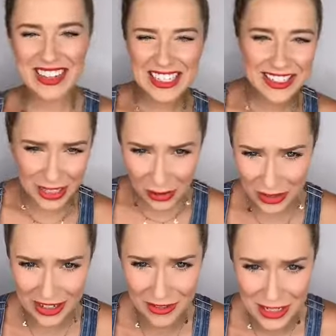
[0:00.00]
It's so
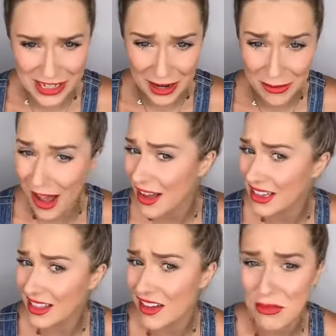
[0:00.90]
good every time. I
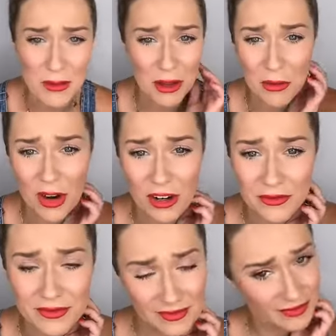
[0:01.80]
love my bun bar.
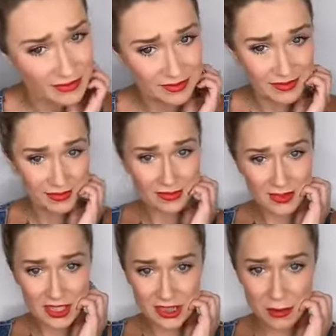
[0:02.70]

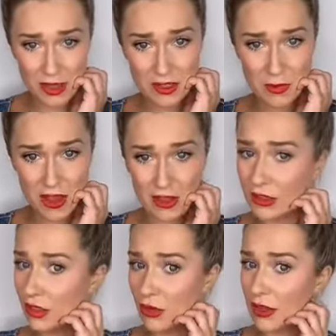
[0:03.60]
It's like the best
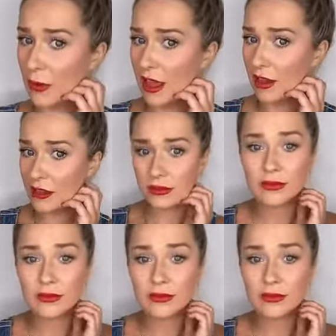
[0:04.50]
bun you can make.